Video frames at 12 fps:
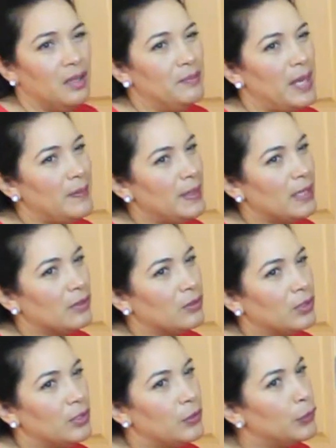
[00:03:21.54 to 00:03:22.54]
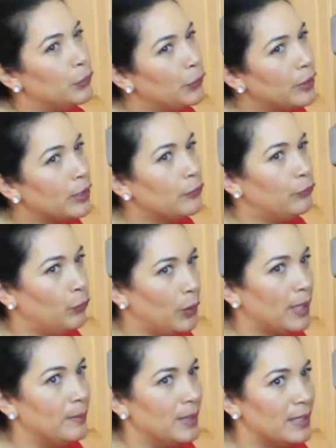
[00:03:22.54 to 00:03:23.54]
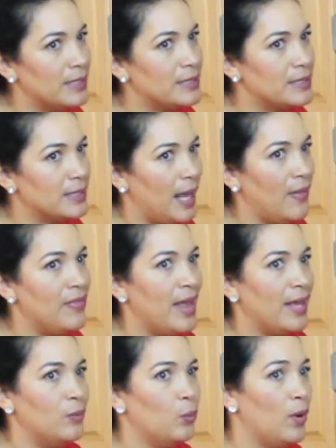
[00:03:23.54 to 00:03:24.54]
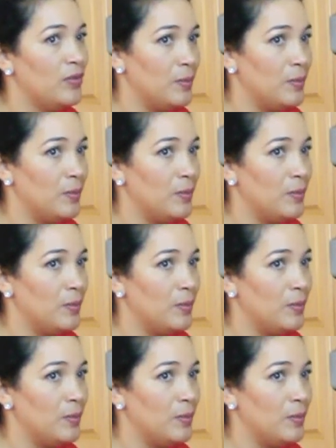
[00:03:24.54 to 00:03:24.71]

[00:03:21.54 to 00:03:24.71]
maybe a good 30 to 40 minutes, and then when the